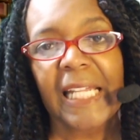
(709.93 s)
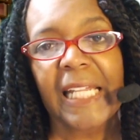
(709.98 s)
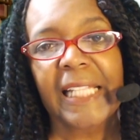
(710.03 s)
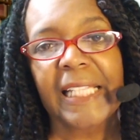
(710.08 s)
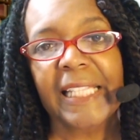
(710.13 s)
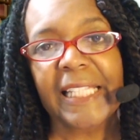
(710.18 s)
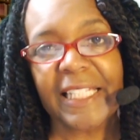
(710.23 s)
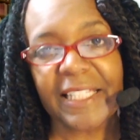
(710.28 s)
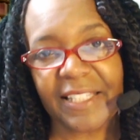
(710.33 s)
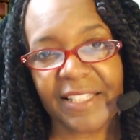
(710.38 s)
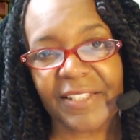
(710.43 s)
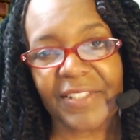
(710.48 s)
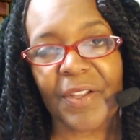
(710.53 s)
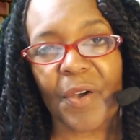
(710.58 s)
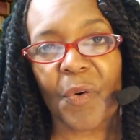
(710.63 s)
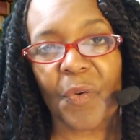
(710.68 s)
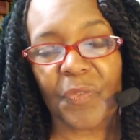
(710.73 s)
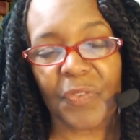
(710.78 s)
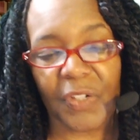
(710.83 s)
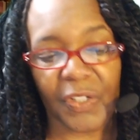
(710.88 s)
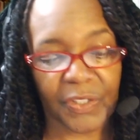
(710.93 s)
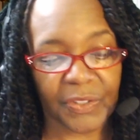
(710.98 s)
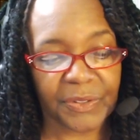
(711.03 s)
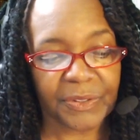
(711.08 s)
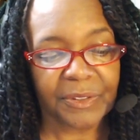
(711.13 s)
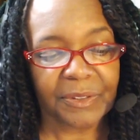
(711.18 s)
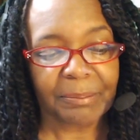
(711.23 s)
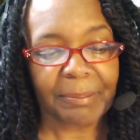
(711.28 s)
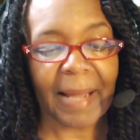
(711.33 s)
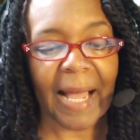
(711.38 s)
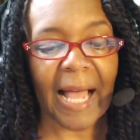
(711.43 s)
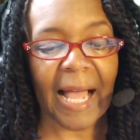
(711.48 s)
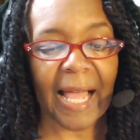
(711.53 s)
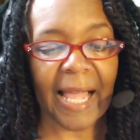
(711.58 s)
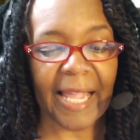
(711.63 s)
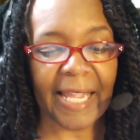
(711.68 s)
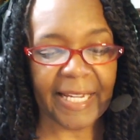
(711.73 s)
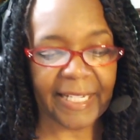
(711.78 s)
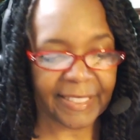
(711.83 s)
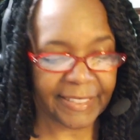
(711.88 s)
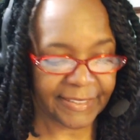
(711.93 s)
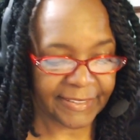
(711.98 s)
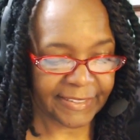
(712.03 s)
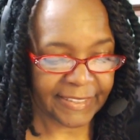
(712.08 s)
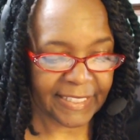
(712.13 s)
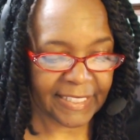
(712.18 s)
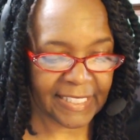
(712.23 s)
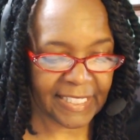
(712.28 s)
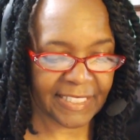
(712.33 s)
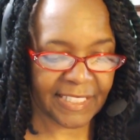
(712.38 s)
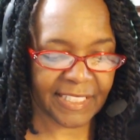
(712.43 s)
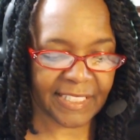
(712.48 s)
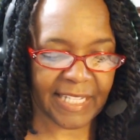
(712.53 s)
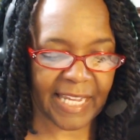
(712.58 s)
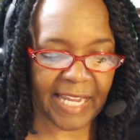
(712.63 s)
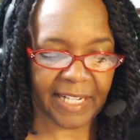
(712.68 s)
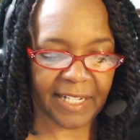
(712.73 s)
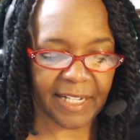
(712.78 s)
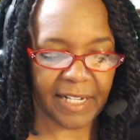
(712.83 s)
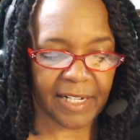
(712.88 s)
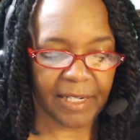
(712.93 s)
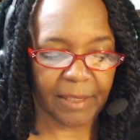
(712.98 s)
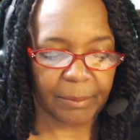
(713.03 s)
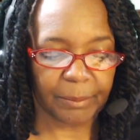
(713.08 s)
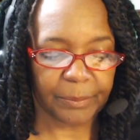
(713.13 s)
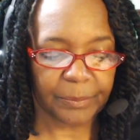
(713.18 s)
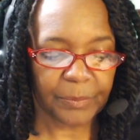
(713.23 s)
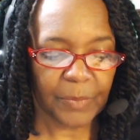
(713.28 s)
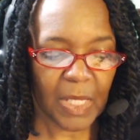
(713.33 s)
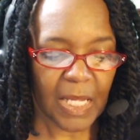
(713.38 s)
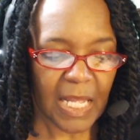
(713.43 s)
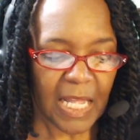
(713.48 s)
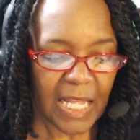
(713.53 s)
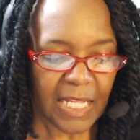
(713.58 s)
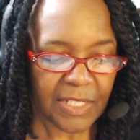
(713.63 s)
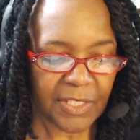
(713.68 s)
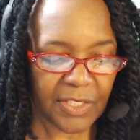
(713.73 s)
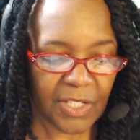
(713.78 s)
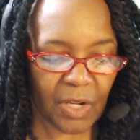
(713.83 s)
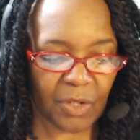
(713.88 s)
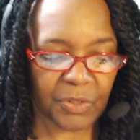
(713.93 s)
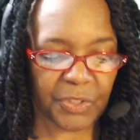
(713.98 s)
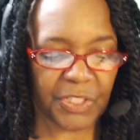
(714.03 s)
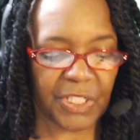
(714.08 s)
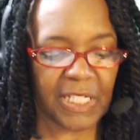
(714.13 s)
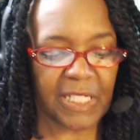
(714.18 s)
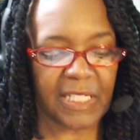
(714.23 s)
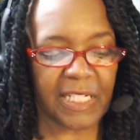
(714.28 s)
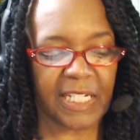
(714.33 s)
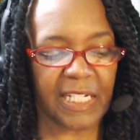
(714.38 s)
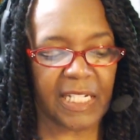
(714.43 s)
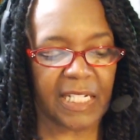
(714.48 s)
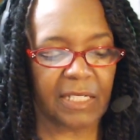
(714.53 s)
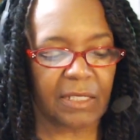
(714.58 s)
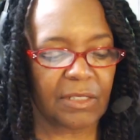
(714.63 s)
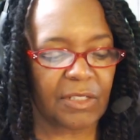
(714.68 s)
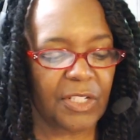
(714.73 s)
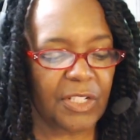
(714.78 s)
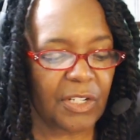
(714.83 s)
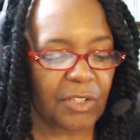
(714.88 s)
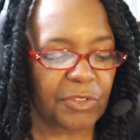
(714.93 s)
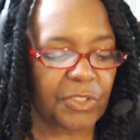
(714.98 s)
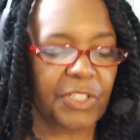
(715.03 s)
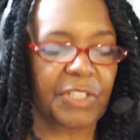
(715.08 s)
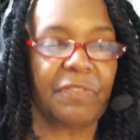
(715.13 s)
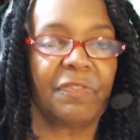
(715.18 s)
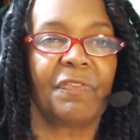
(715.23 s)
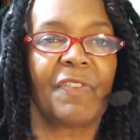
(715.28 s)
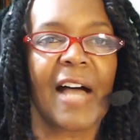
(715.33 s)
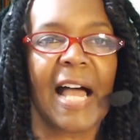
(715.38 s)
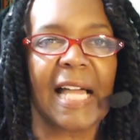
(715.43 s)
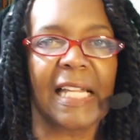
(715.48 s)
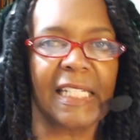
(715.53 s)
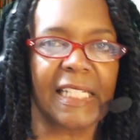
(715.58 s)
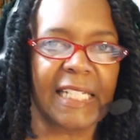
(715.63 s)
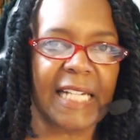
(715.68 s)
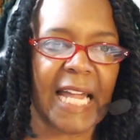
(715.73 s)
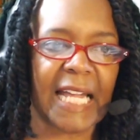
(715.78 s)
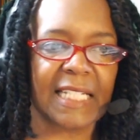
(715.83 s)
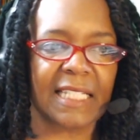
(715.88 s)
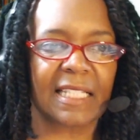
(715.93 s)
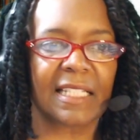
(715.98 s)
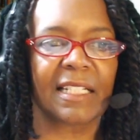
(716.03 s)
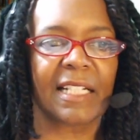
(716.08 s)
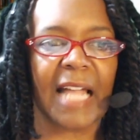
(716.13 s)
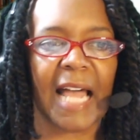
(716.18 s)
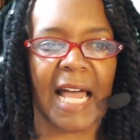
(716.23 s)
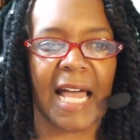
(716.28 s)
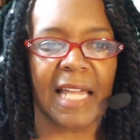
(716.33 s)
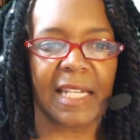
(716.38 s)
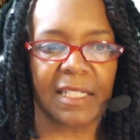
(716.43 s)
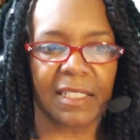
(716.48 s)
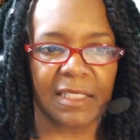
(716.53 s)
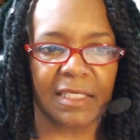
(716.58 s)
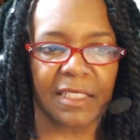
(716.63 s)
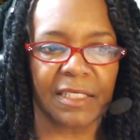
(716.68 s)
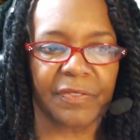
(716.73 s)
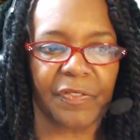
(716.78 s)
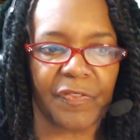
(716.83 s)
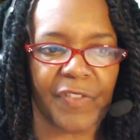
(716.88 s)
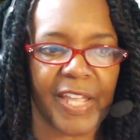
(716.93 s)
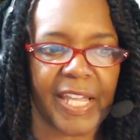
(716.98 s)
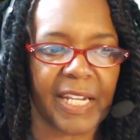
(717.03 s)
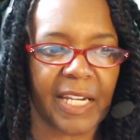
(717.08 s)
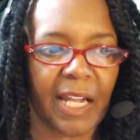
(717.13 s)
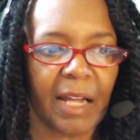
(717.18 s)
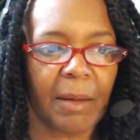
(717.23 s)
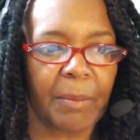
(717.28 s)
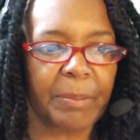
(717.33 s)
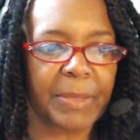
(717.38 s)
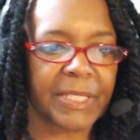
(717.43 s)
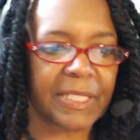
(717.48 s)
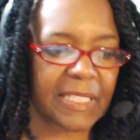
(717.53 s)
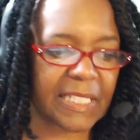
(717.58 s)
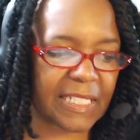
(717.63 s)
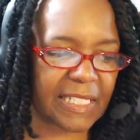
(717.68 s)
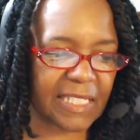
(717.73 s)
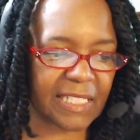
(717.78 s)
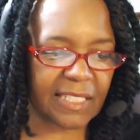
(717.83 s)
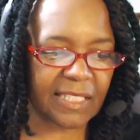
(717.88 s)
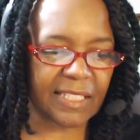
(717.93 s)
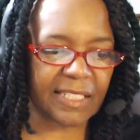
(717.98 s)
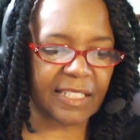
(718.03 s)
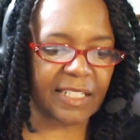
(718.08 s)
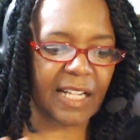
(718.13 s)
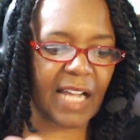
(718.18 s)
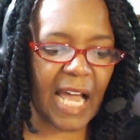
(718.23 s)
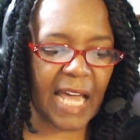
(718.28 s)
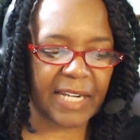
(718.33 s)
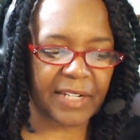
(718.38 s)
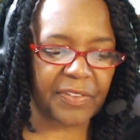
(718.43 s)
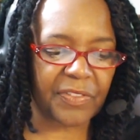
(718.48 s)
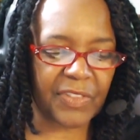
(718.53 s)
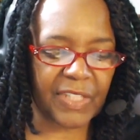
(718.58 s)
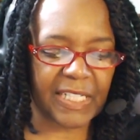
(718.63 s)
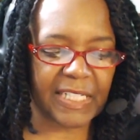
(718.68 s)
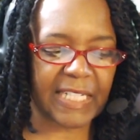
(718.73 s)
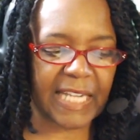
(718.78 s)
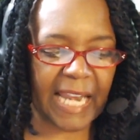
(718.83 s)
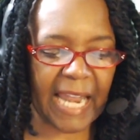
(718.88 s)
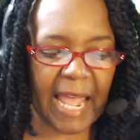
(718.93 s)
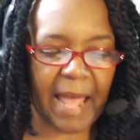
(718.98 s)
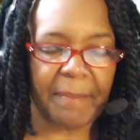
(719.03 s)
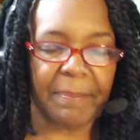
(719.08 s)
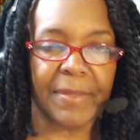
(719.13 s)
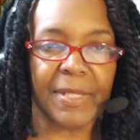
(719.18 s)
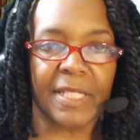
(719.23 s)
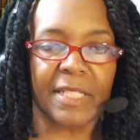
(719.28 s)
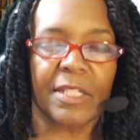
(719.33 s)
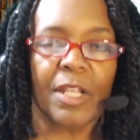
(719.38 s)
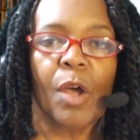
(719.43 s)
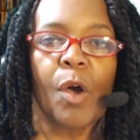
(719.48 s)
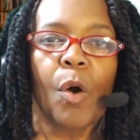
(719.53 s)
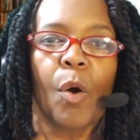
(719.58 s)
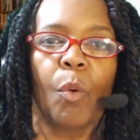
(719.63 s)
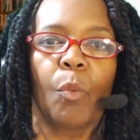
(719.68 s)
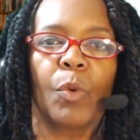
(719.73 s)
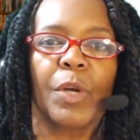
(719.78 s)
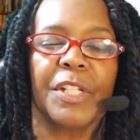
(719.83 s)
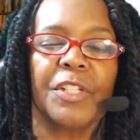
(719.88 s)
This is over. Bye. And just hang up. So she did, you know, she finally got got fed up. But see, this is the kind of thing that happens when